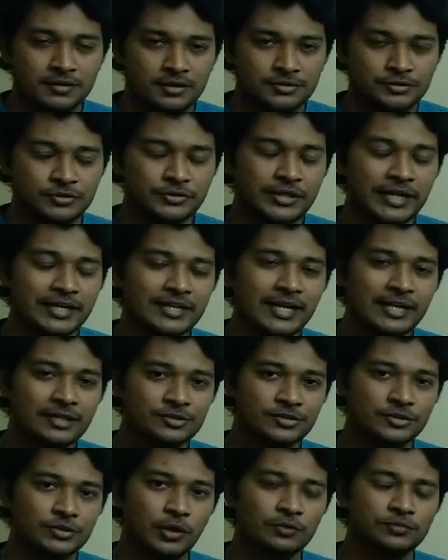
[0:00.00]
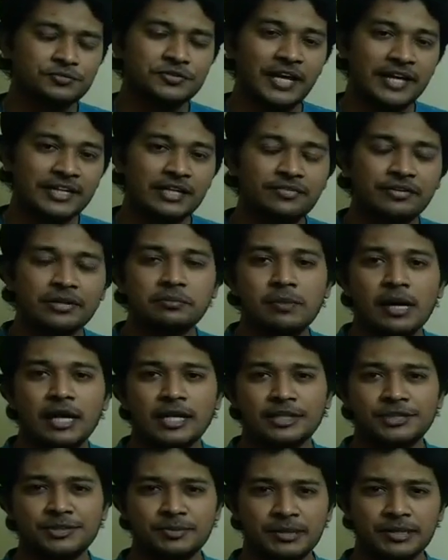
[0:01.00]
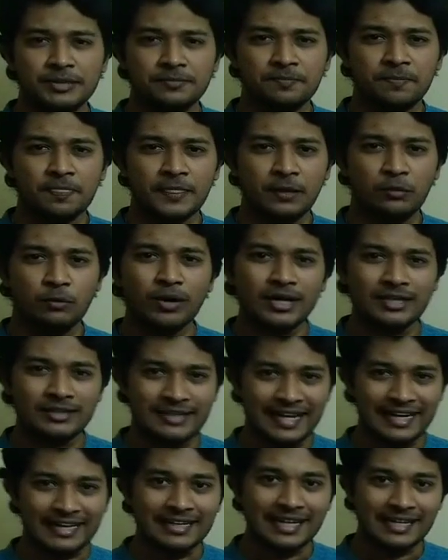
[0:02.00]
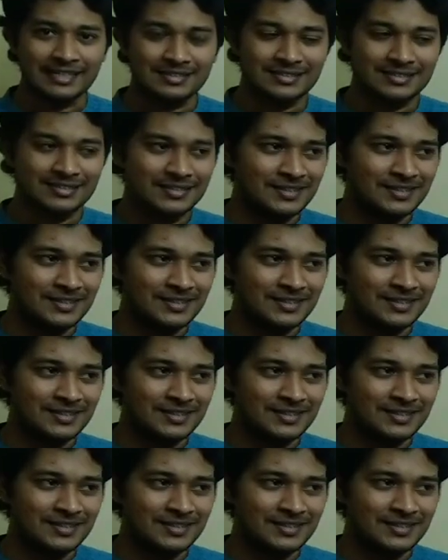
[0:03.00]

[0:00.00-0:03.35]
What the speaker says: So techniques of scientific management. What are techniques?